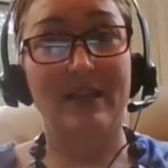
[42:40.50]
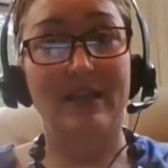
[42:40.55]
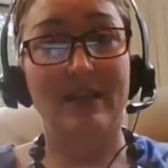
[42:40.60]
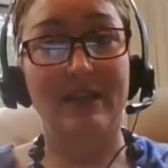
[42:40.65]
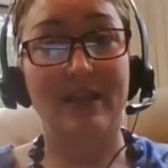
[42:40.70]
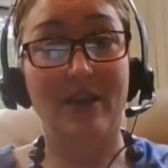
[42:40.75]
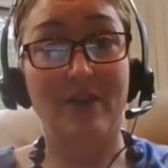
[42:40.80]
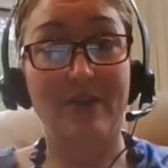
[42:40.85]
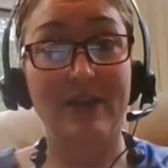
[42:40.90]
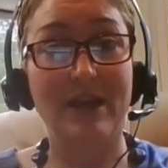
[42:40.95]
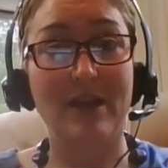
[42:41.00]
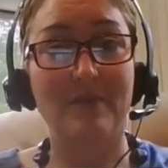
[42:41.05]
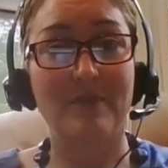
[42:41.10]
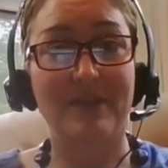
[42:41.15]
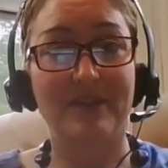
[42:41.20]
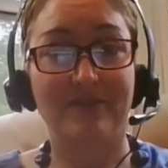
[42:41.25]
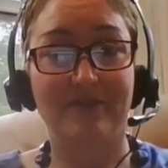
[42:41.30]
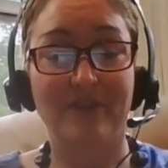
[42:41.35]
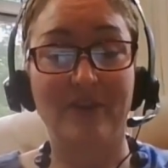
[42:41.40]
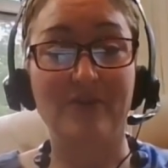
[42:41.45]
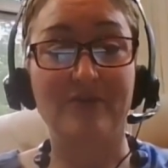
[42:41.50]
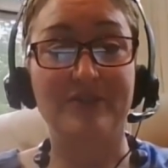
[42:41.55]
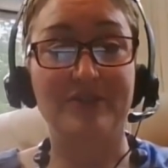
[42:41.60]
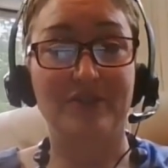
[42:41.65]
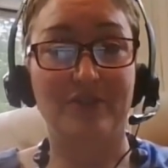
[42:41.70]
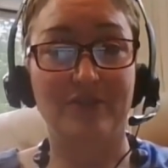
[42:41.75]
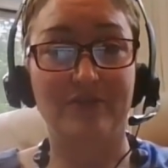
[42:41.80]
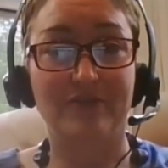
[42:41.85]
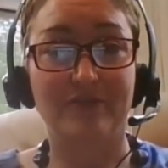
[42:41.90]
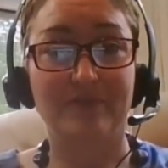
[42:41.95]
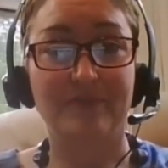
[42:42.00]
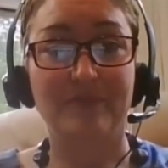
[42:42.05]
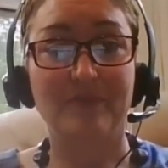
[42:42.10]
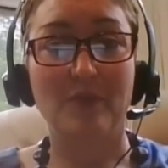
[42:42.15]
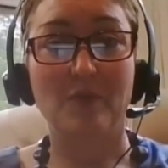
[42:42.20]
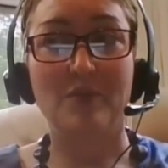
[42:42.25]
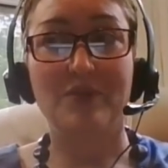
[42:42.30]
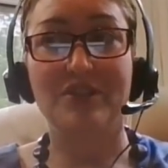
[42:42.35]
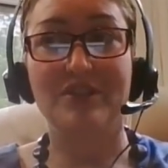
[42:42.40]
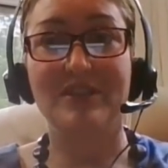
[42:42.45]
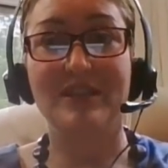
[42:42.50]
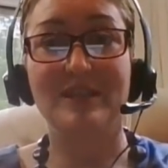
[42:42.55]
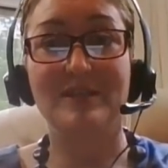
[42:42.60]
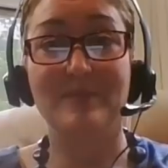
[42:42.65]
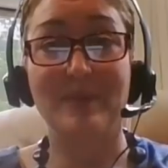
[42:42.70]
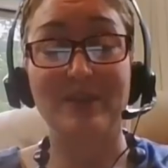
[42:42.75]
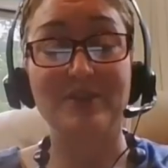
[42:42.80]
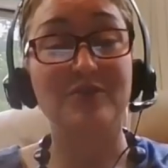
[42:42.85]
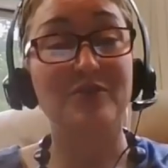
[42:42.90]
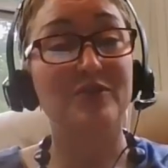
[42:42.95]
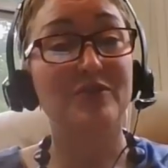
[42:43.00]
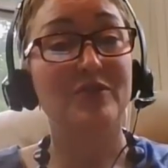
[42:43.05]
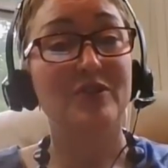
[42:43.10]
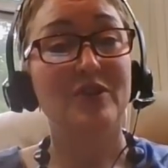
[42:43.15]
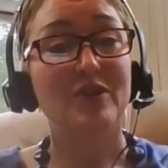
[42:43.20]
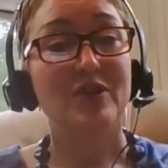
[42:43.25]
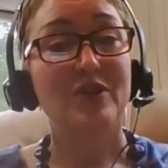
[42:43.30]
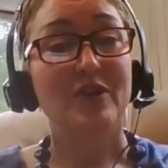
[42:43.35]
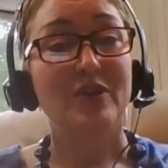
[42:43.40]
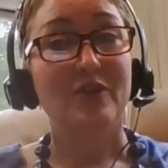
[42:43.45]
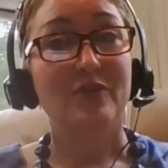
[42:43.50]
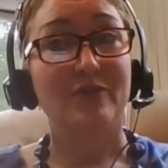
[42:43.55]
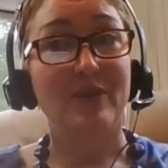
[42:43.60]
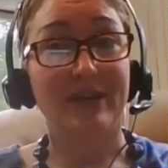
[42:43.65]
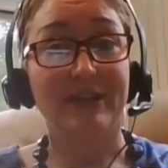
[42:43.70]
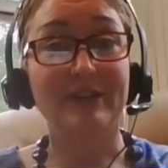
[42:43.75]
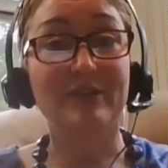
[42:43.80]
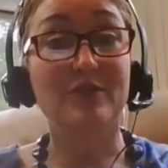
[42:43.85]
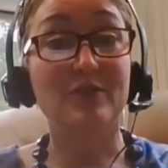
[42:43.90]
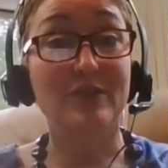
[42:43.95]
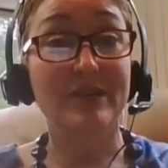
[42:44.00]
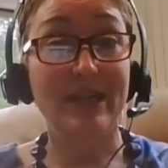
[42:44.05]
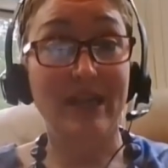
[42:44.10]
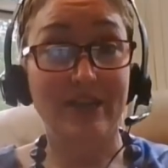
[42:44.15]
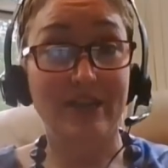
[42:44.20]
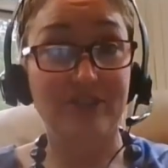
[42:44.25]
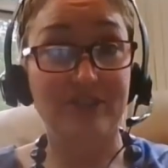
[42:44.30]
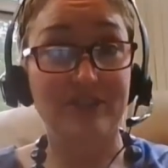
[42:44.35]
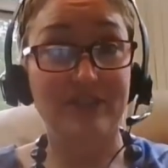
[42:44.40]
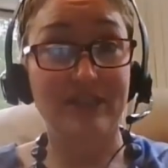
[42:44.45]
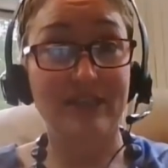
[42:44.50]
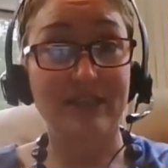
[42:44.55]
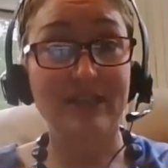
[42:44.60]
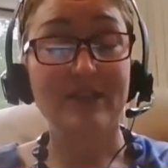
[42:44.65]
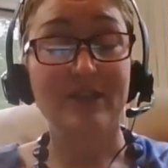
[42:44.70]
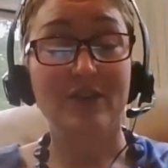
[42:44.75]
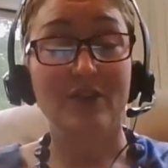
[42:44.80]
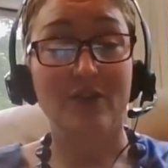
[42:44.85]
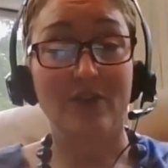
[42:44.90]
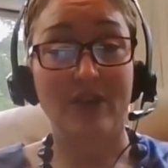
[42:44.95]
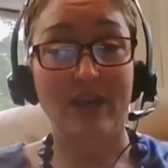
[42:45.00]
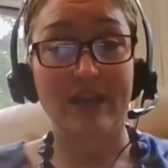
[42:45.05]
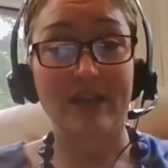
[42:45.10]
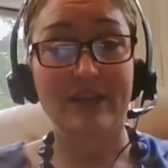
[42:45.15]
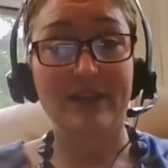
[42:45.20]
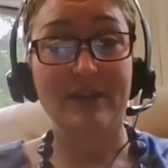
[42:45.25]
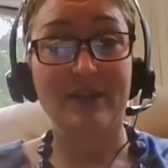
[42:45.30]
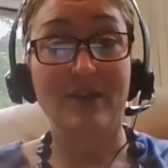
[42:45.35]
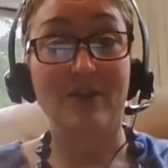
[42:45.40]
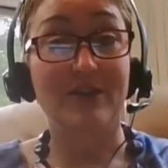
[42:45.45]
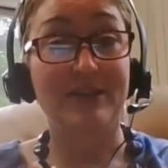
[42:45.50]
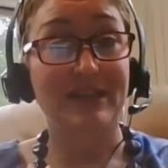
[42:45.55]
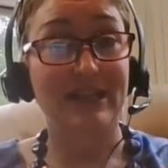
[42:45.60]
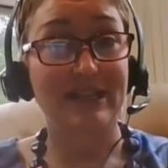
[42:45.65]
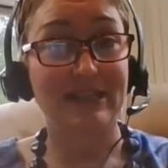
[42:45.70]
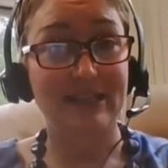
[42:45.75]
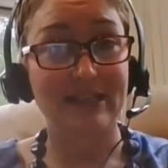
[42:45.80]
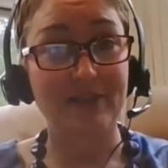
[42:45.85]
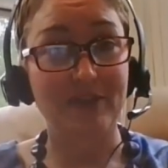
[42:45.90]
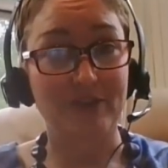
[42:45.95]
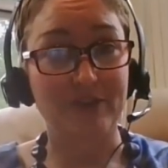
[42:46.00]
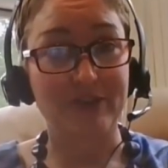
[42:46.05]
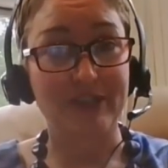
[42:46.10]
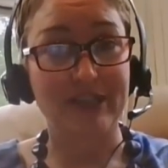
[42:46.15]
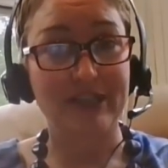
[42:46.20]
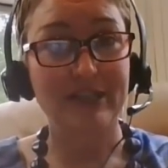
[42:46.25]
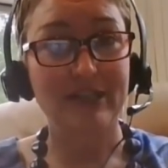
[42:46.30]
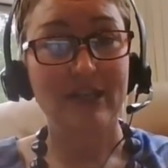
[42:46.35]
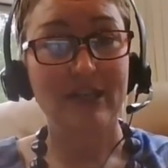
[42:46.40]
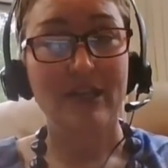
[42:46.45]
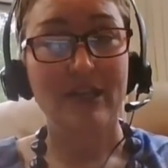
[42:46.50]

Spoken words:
carried out by the Federal Reserve, which is a special regulatory agency created around 1913.